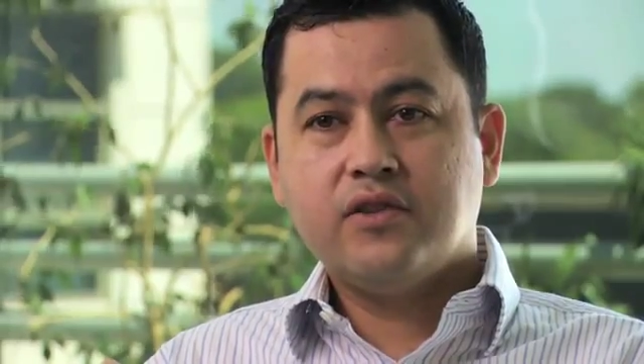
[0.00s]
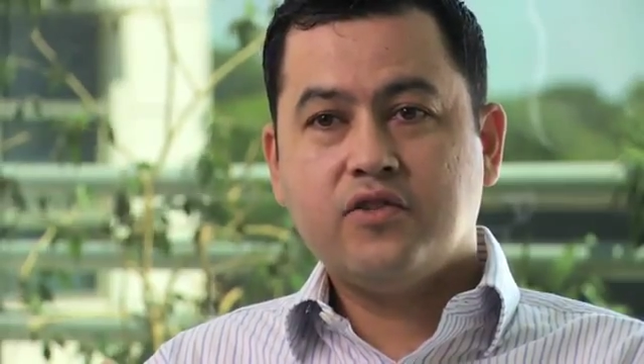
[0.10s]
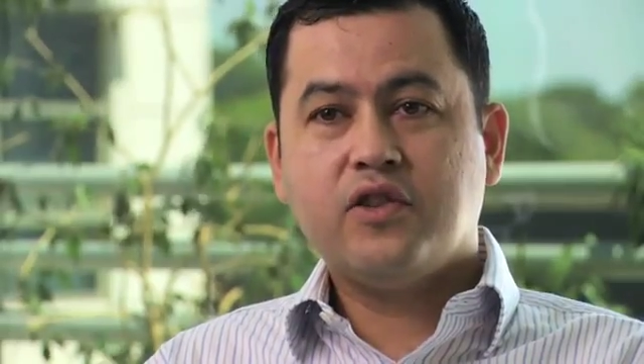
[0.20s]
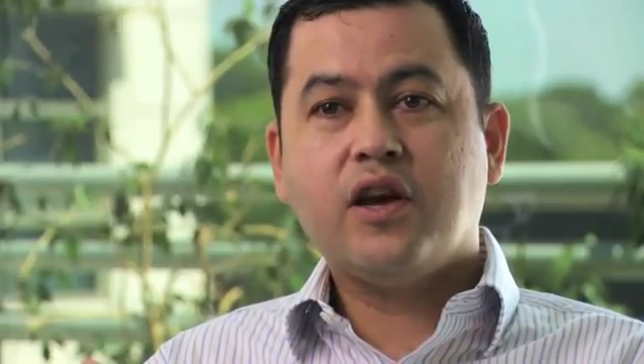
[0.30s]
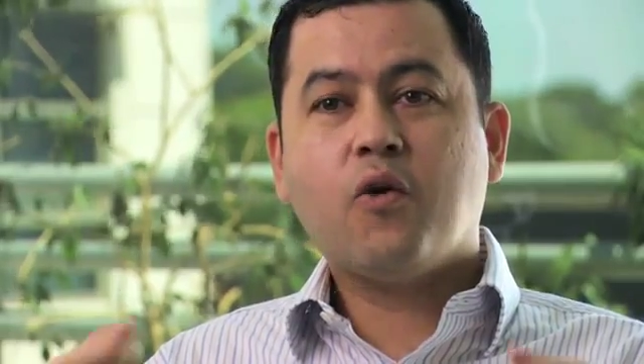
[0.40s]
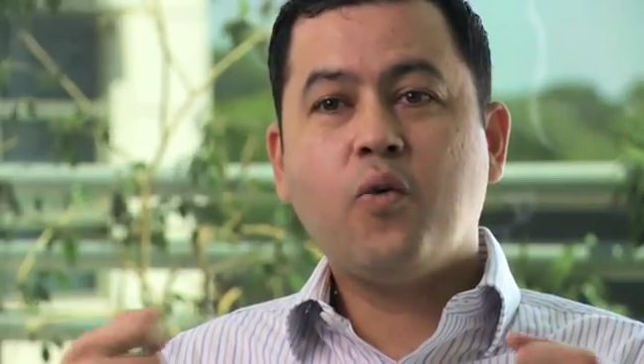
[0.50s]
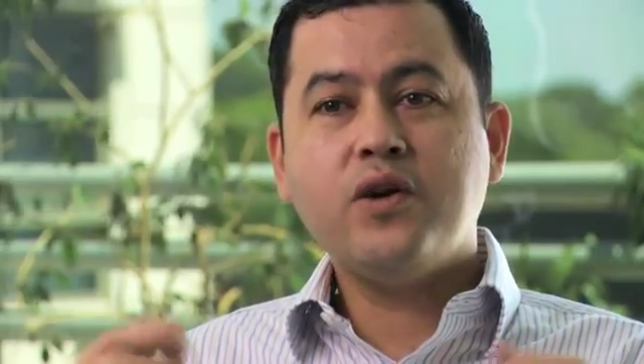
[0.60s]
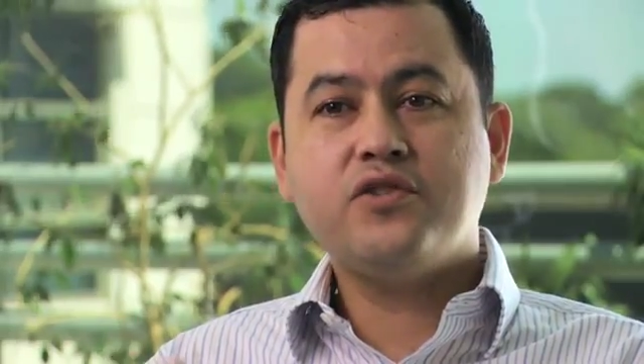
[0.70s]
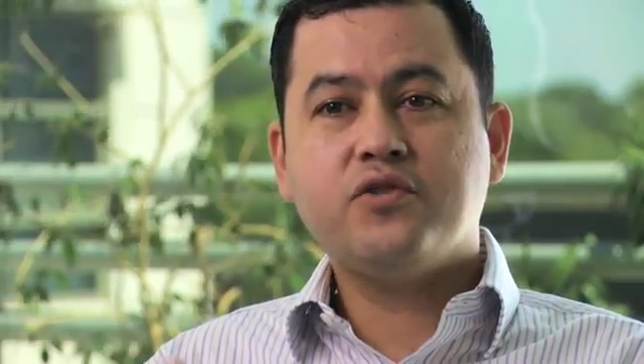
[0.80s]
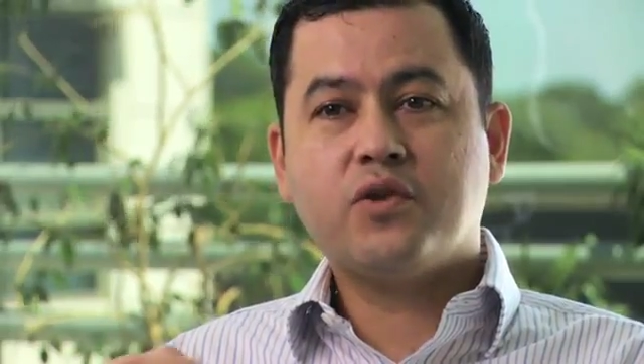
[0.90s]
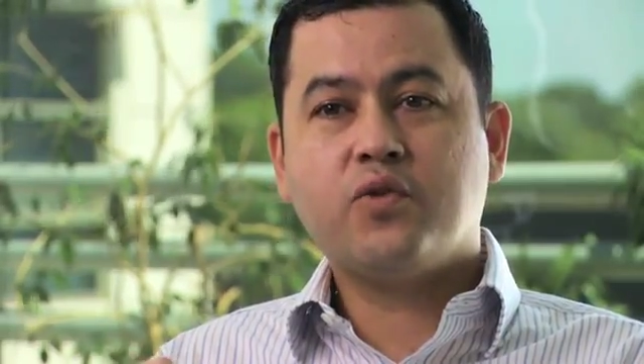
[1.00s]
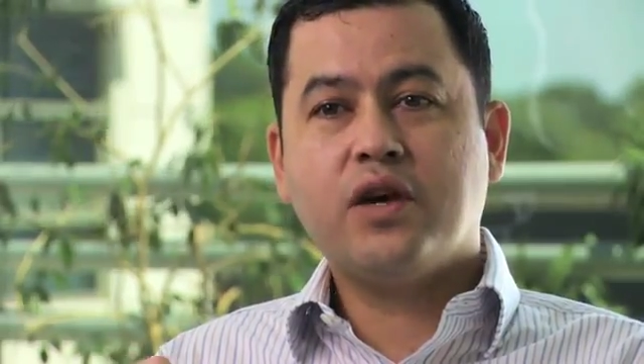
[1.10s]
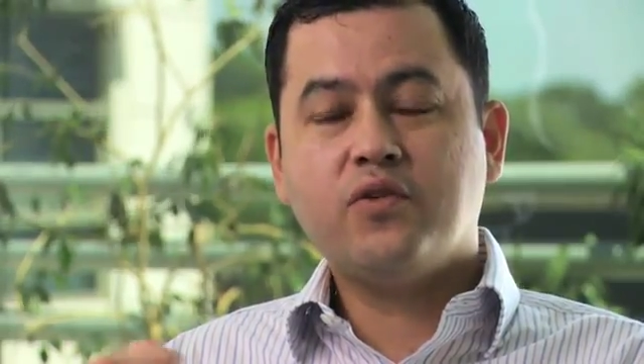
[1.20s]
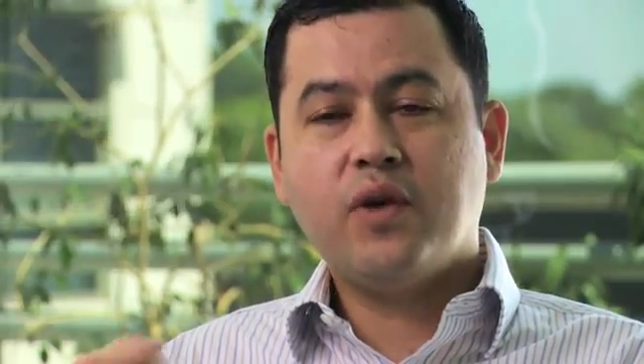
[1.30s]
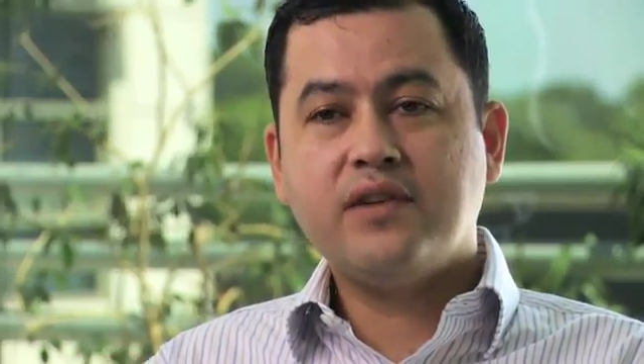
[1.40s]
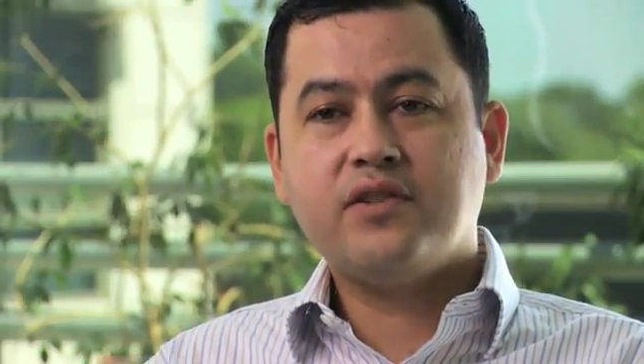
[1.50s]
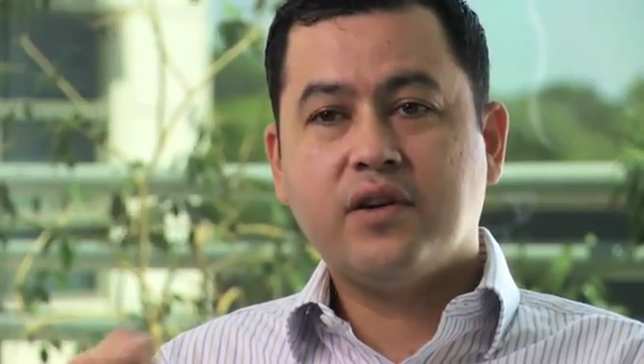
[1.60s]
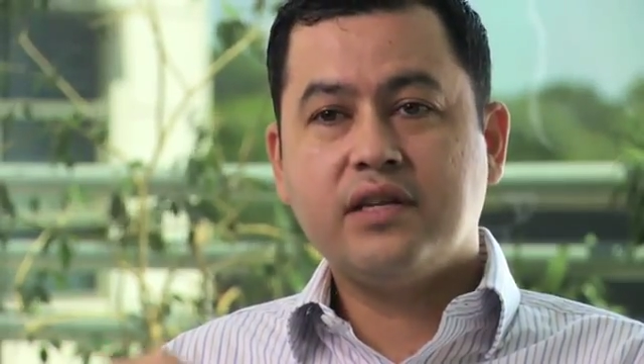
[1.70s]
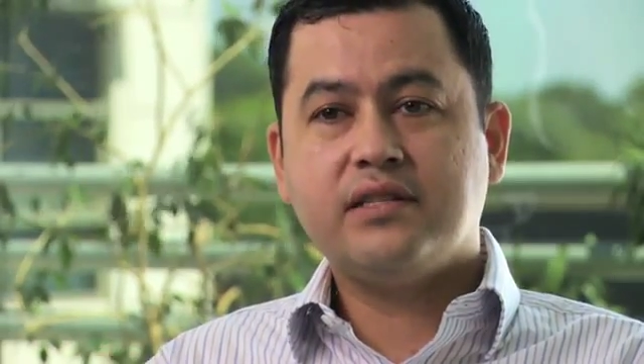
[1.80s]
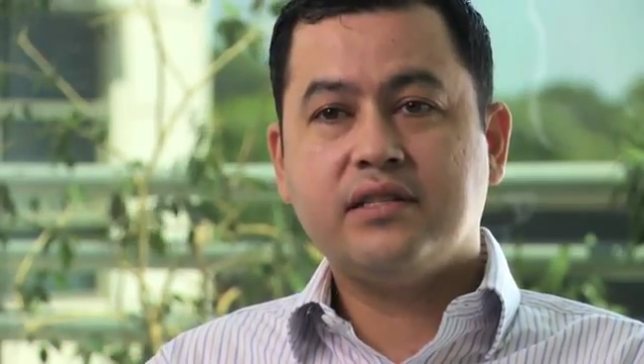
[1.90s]
So the question you're trying to
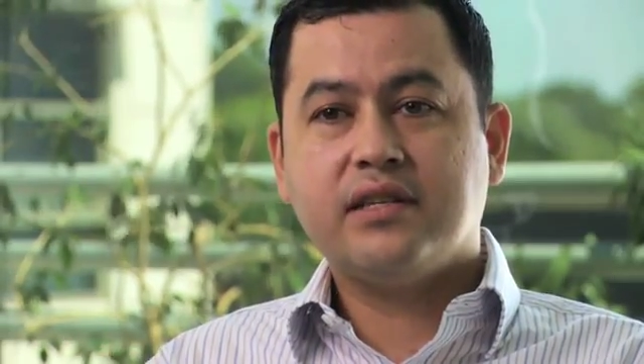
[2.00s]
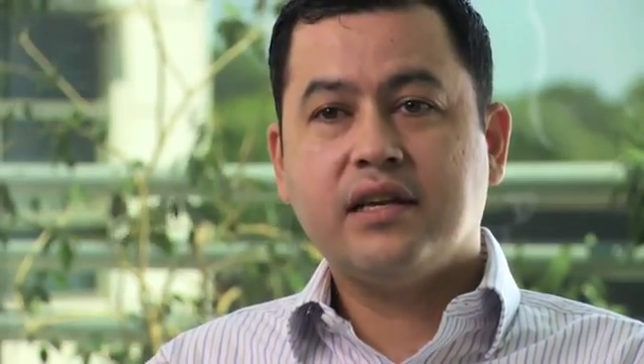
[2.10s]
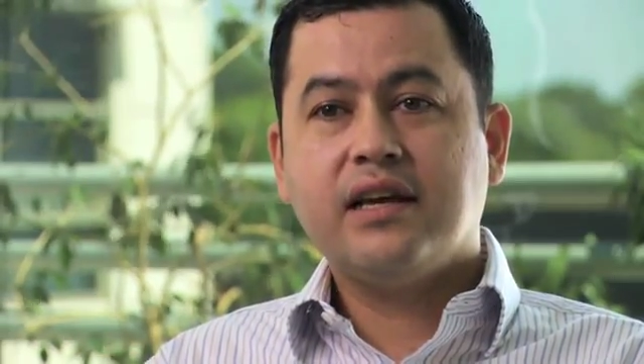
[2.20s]
answer is